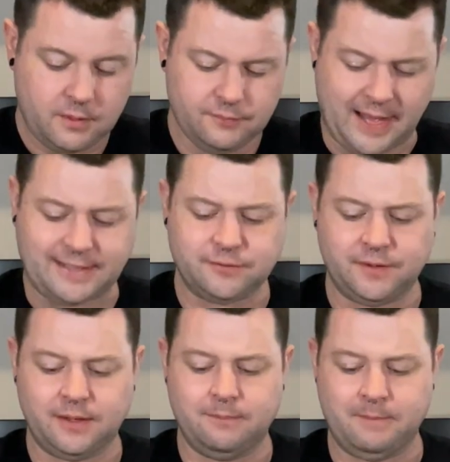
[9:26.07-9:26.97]
That's
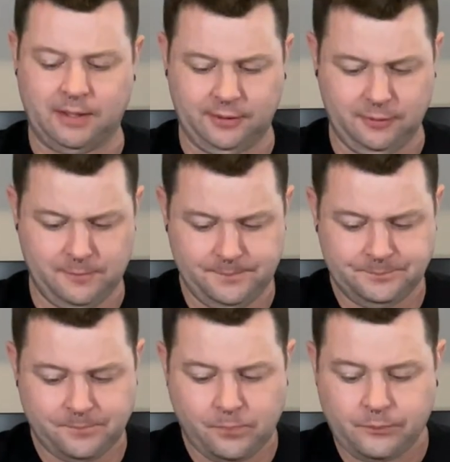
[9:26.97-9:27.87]
very mellow,
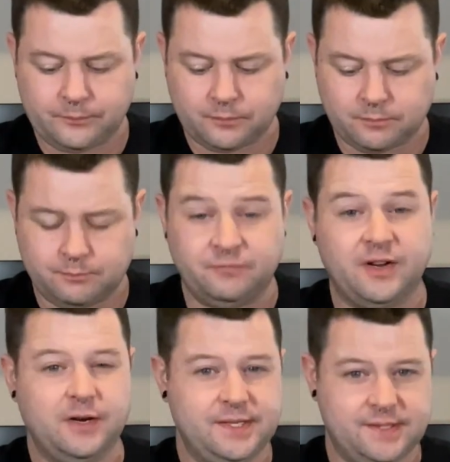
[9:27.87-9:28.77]

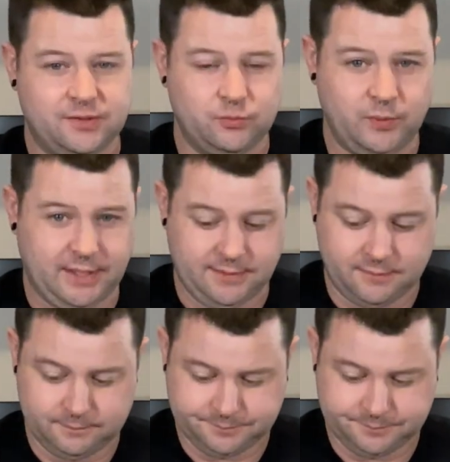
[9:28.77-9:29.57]
very sweet.